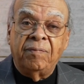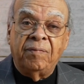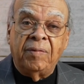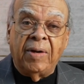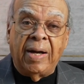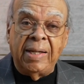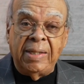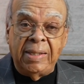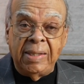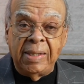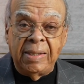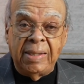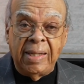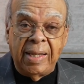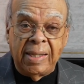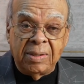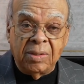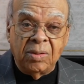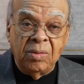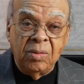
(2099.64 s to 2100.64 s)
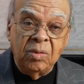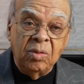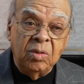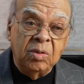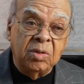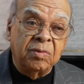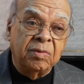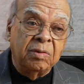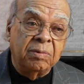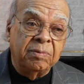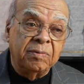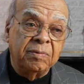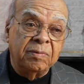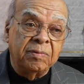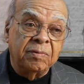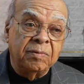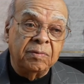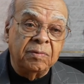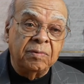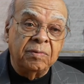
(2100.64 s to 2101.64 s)
I did that cruise for,
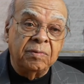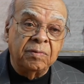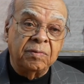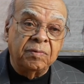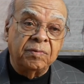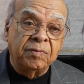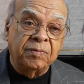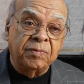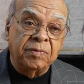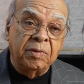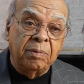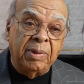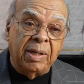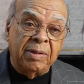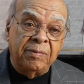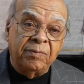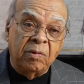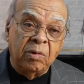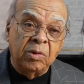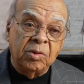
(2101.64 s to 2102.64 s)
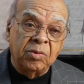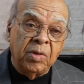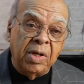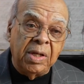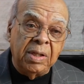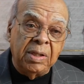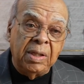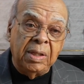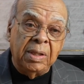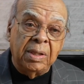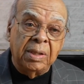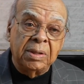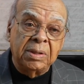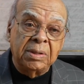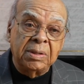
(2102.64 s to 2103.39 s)
for about four straight years.